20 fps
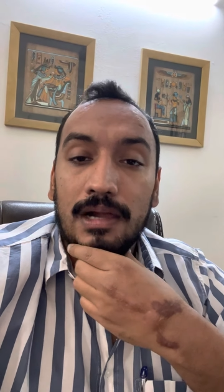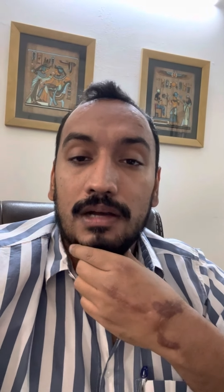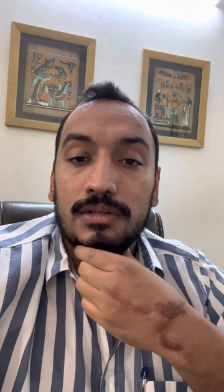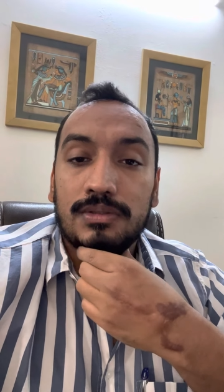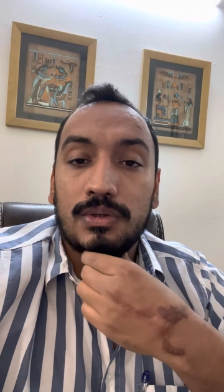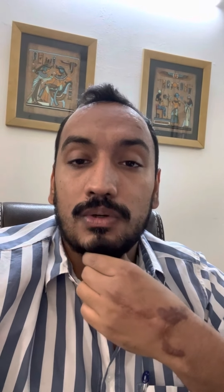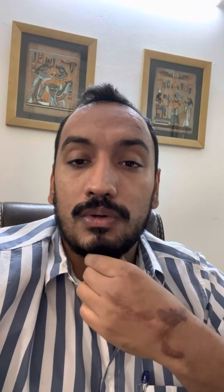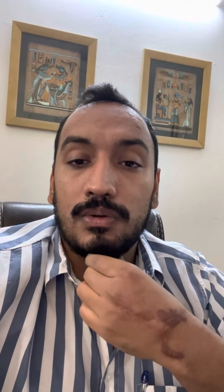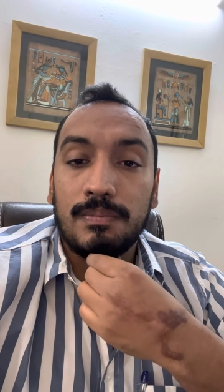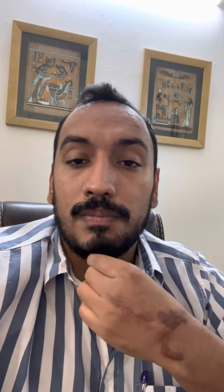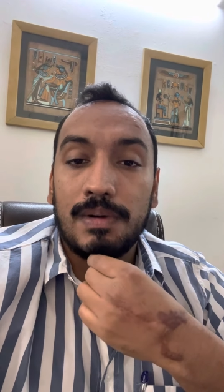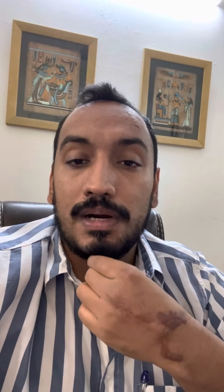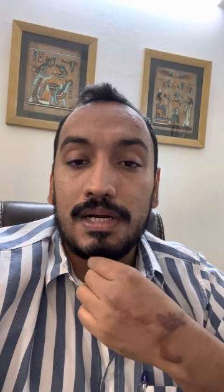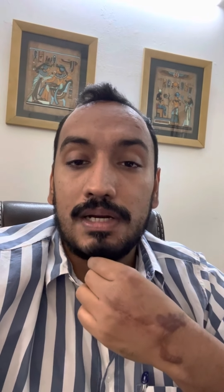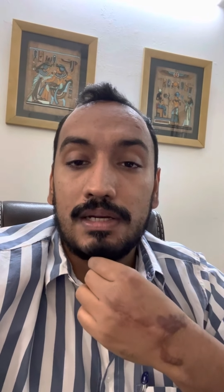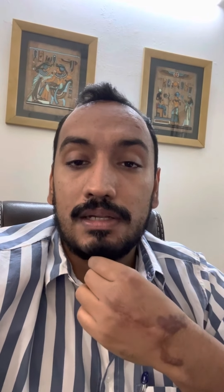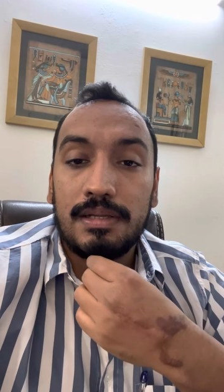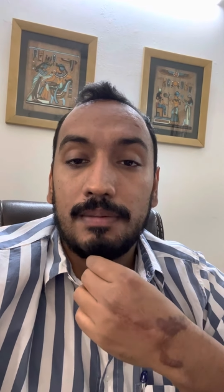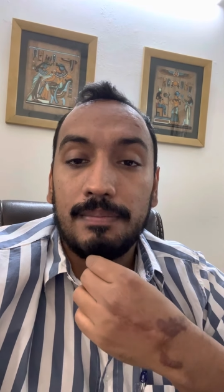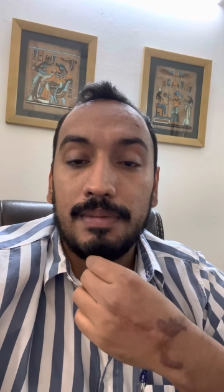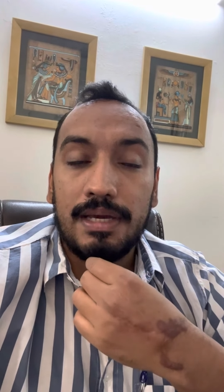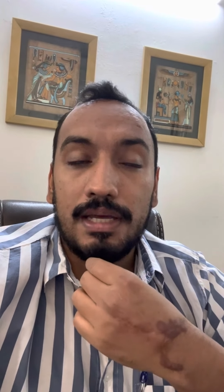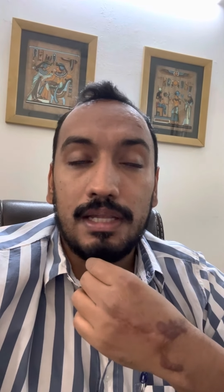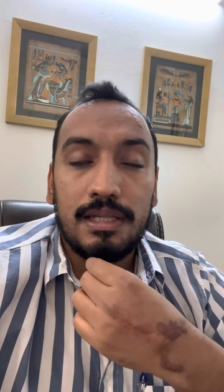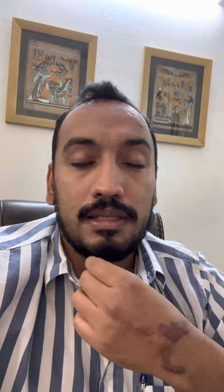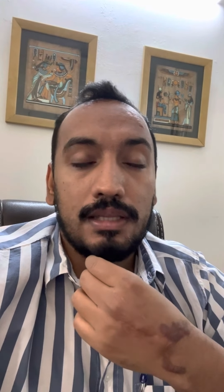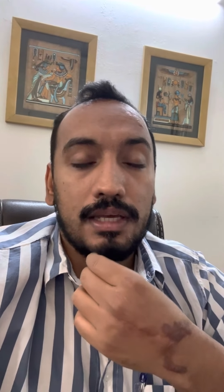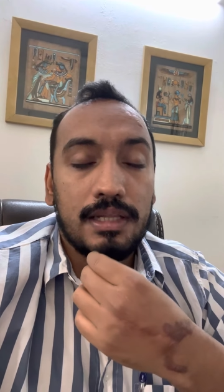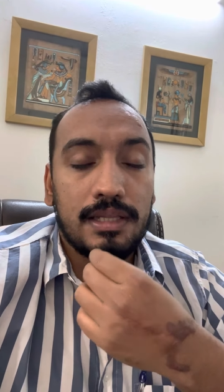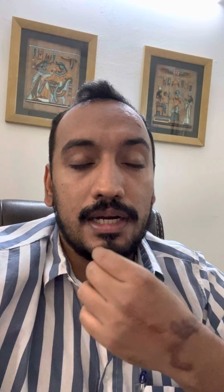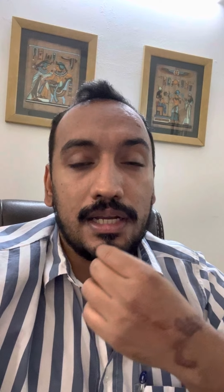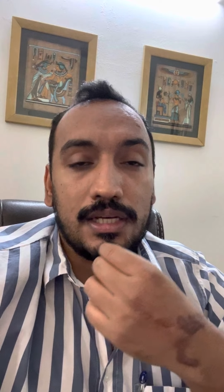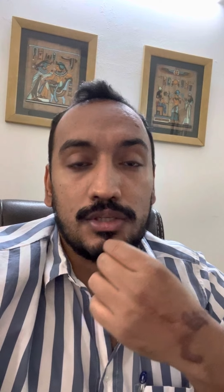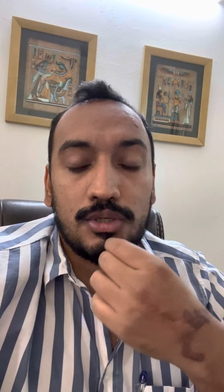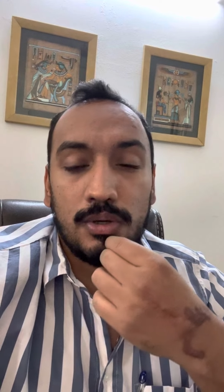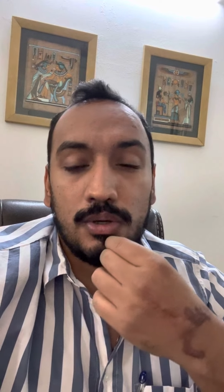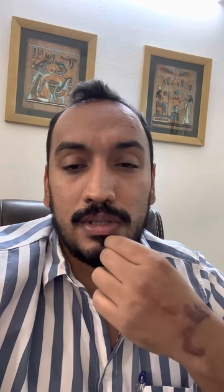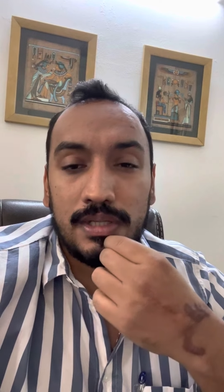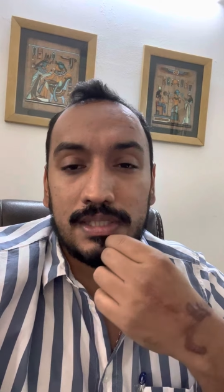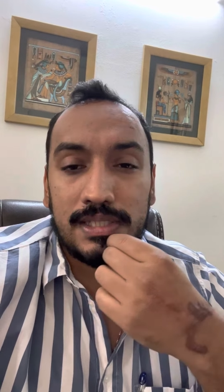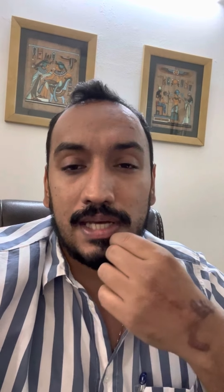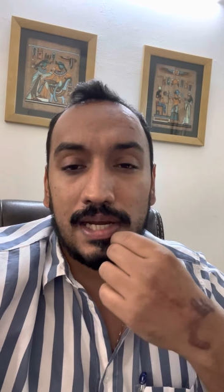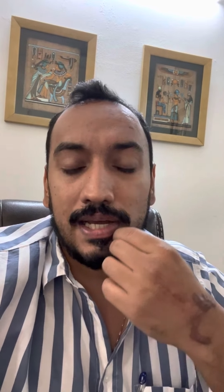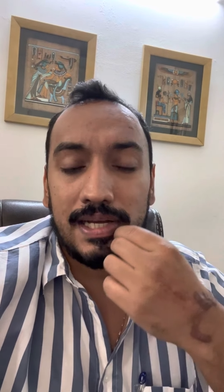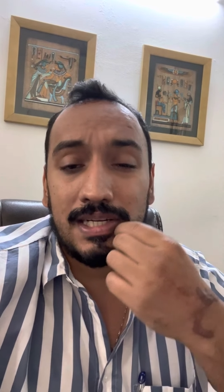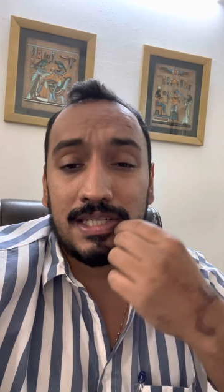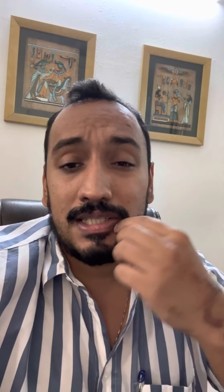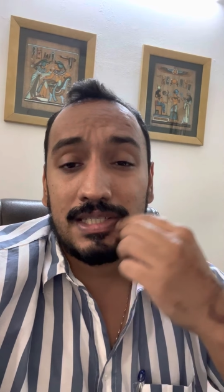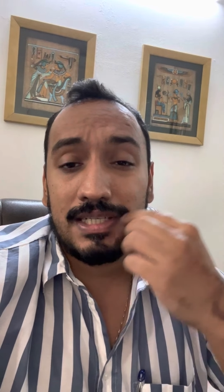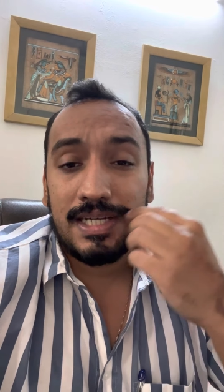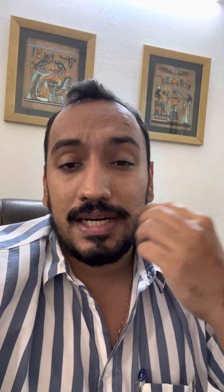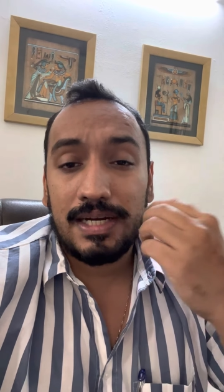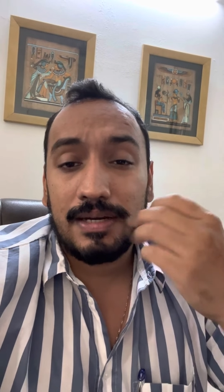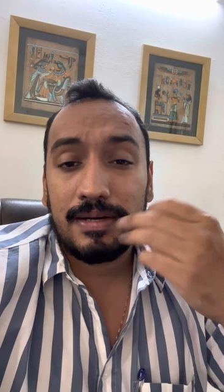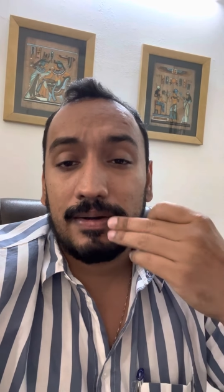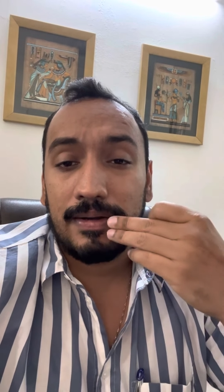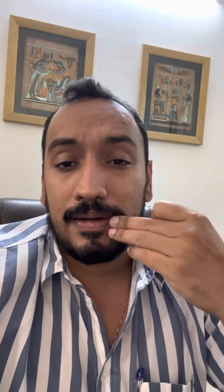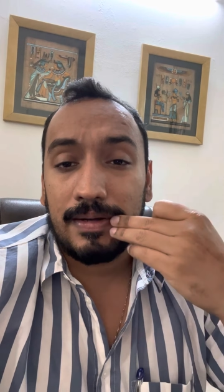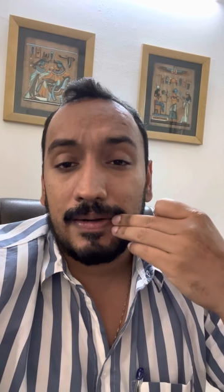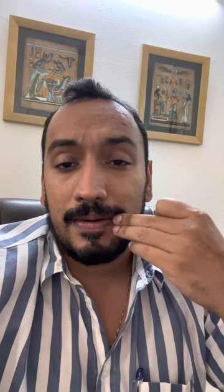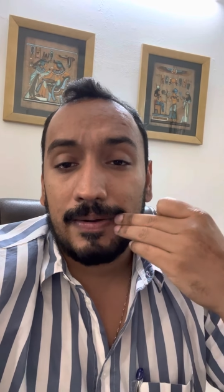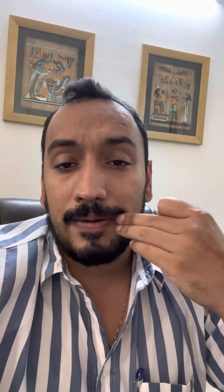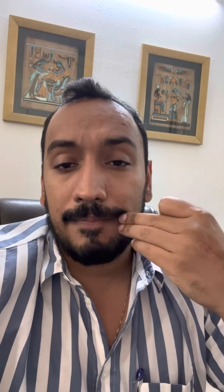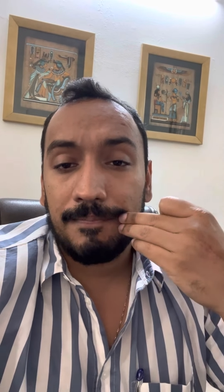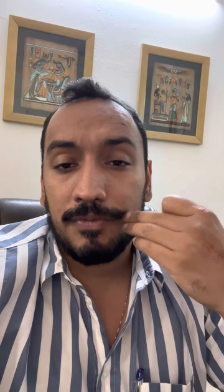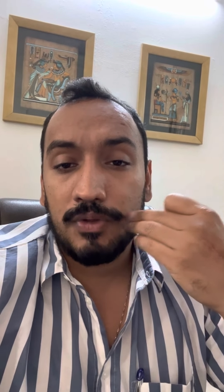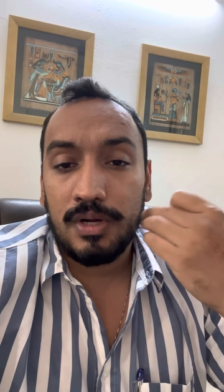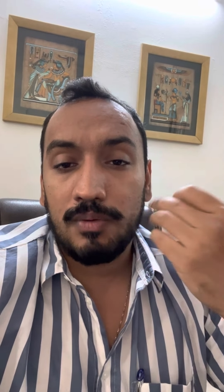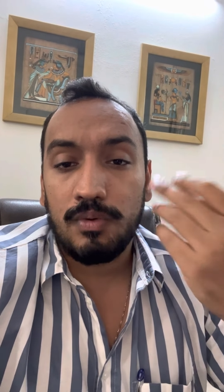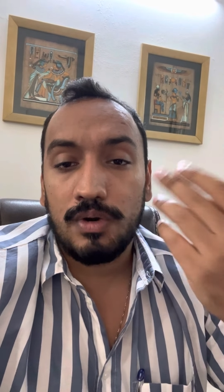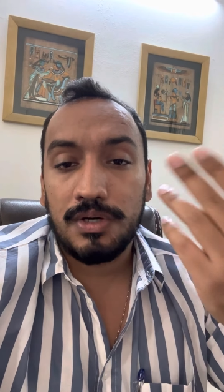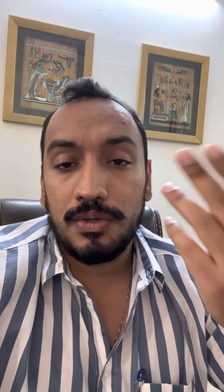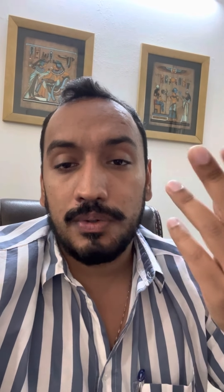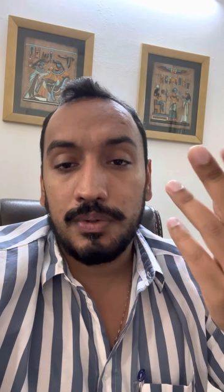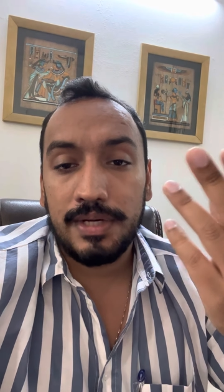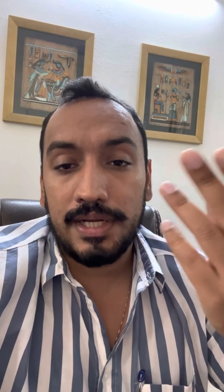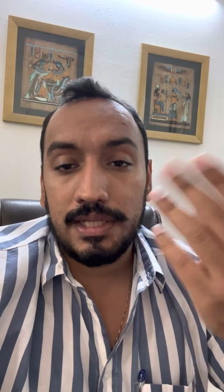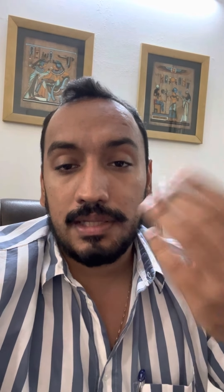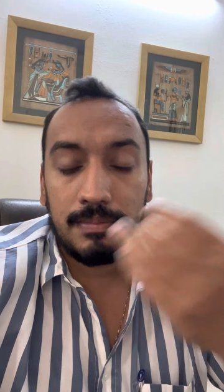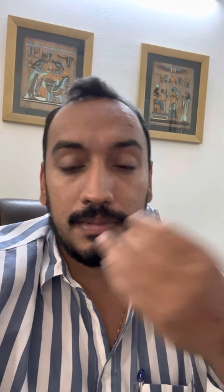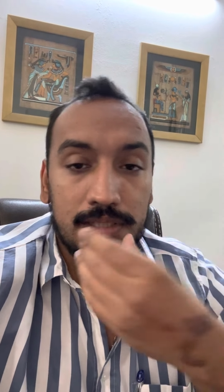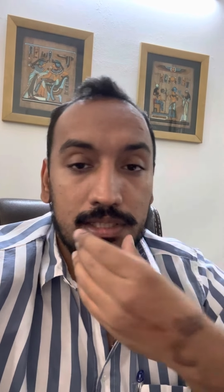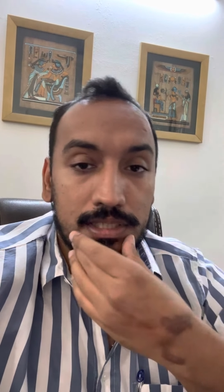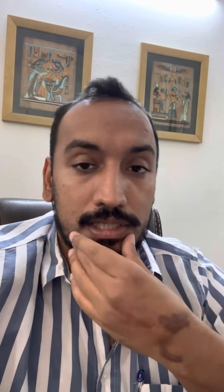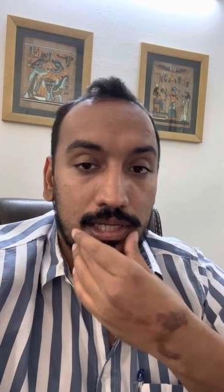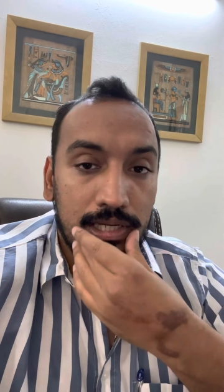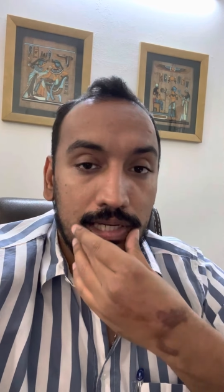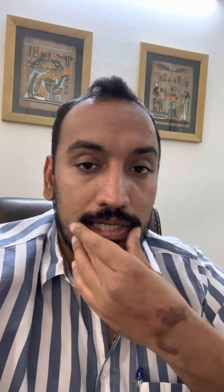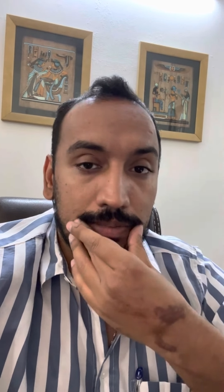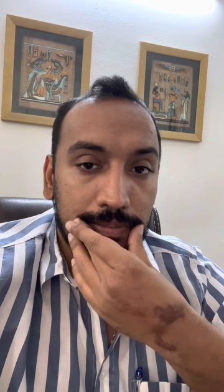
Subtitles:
So, but the main thing that I saw in this airline is that then I wanted to take the business class,